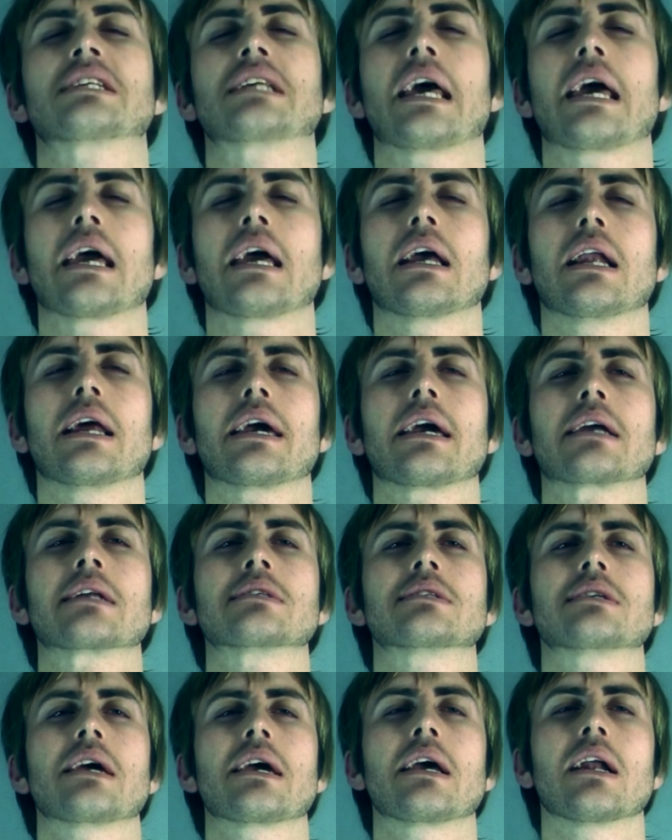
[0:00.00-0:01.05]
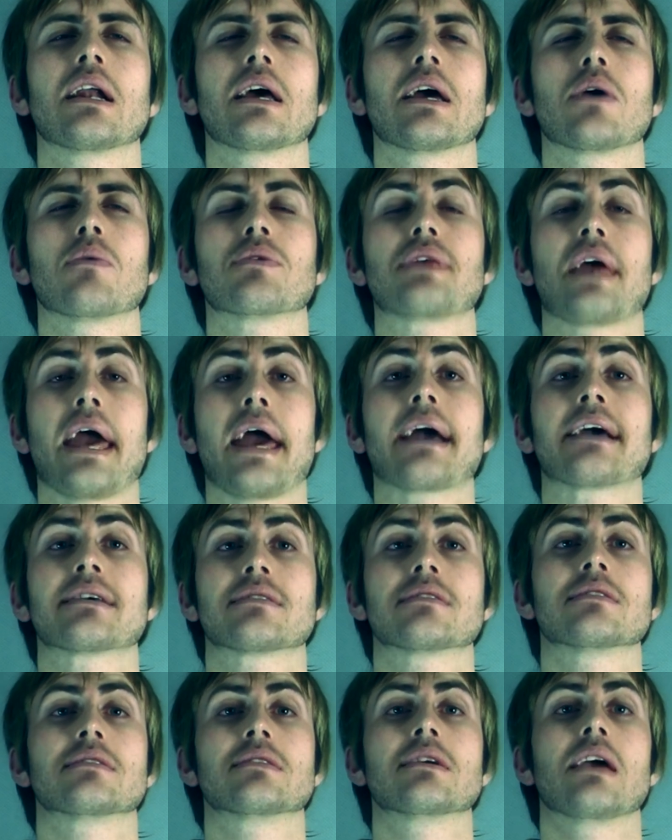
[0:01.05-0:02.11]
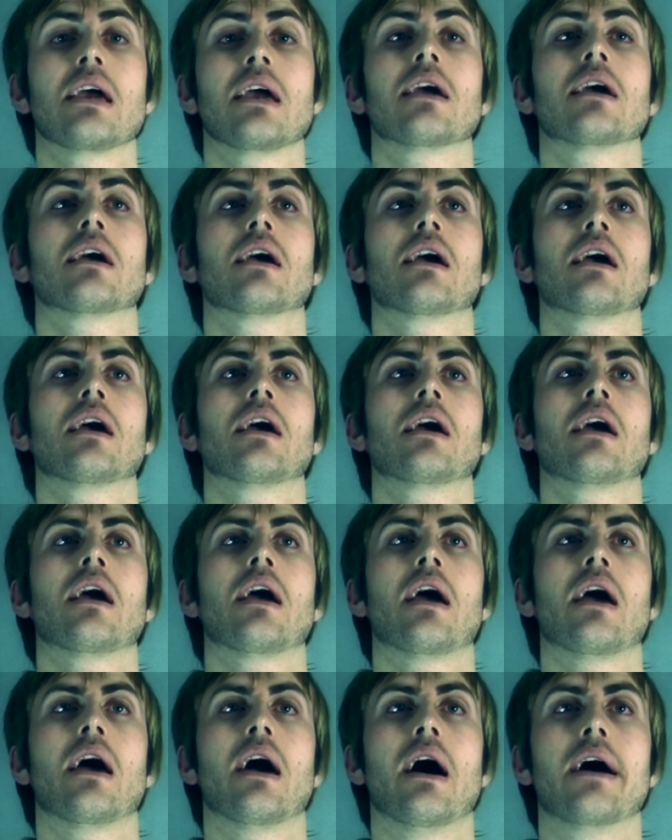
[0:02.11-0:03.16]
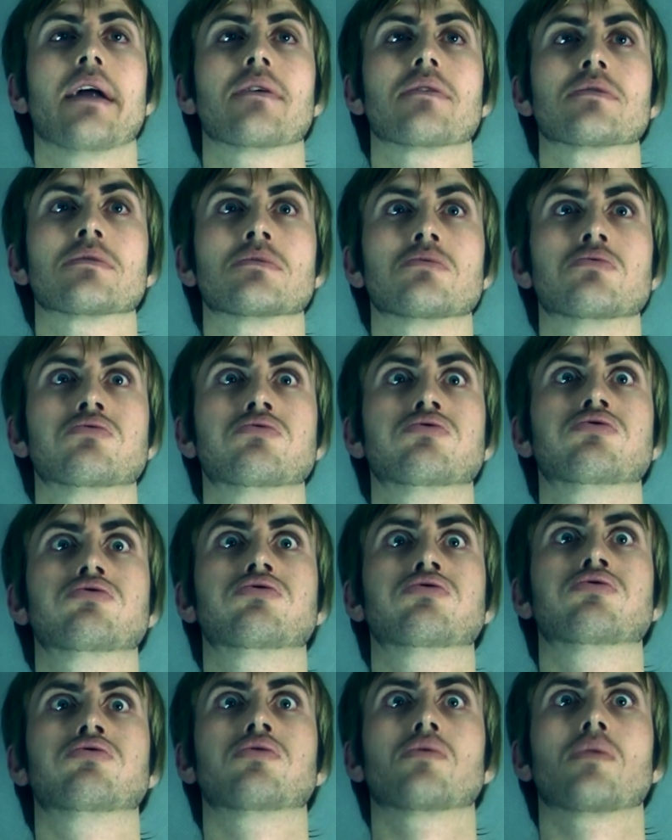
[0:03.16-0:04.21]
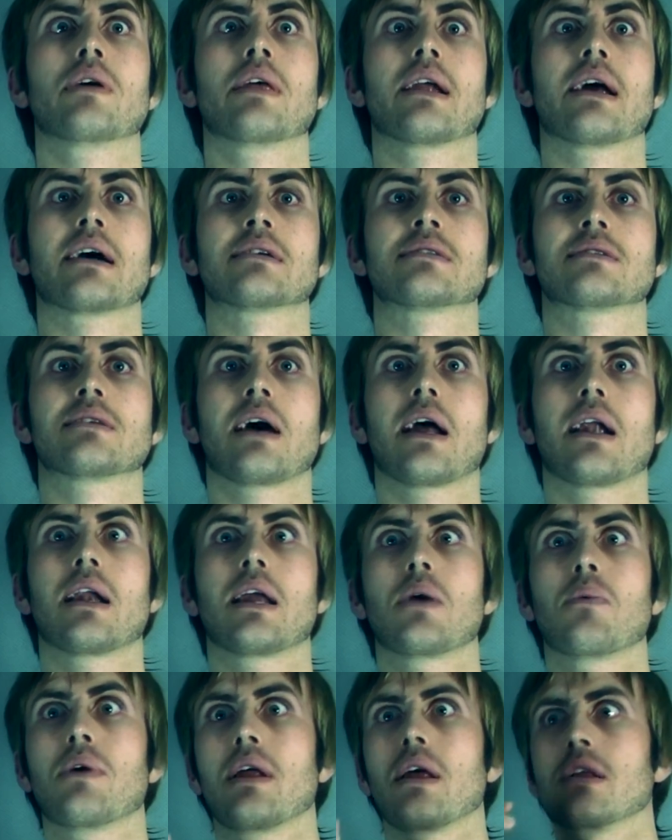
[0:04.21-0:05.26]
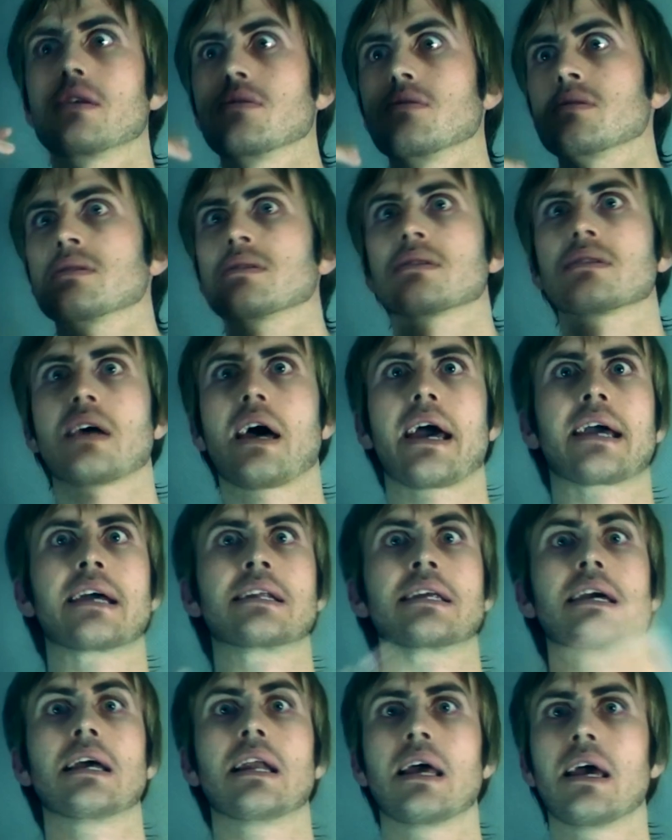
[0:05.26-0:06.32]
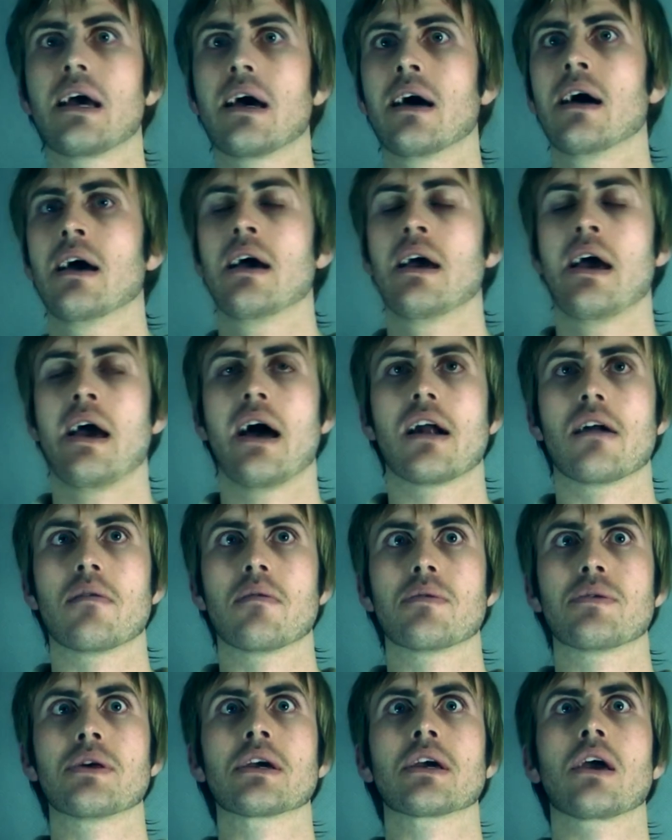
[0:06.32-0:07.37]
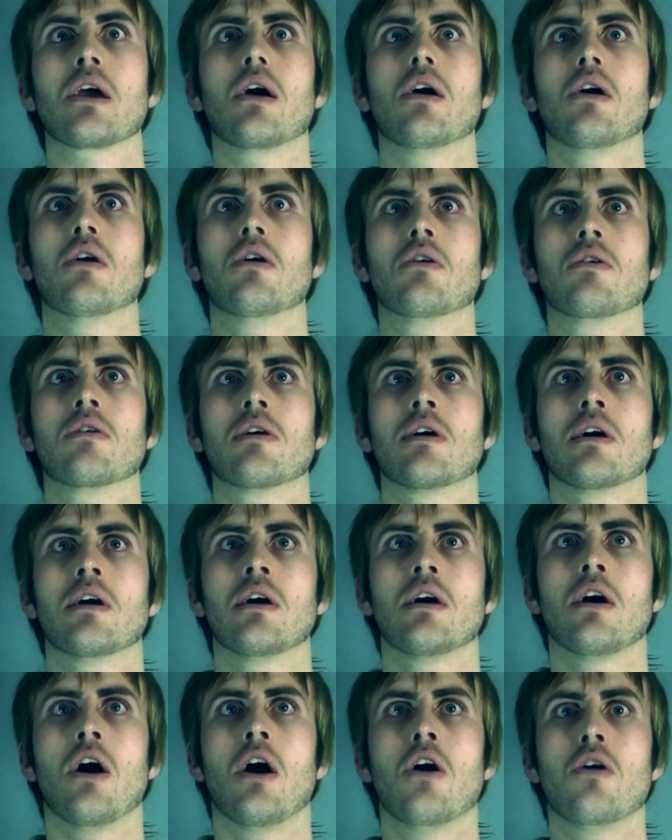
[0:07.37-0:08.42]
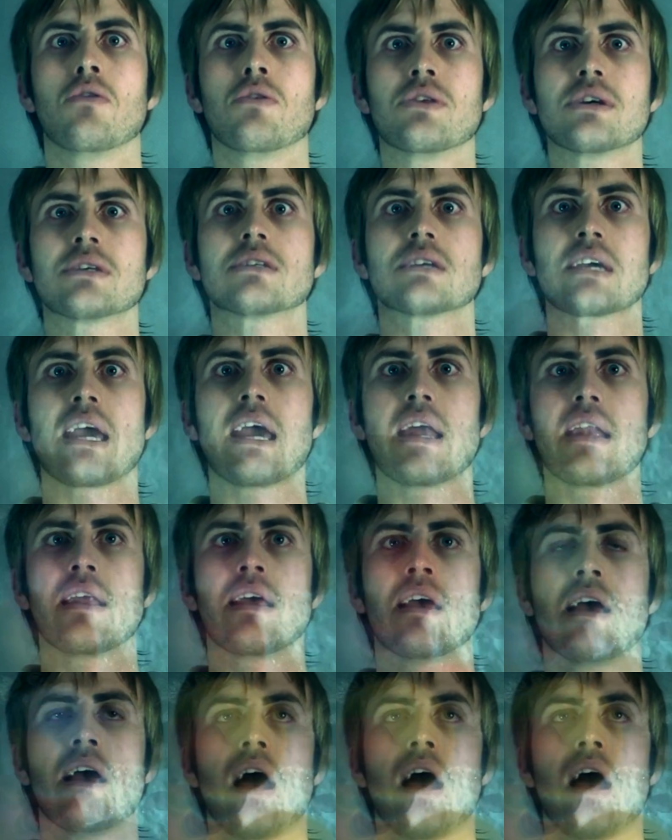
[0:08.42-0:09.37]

tingling with ecstasy, and it was, and I suddenly went into psychedelia. I remember thinking, oh, this again.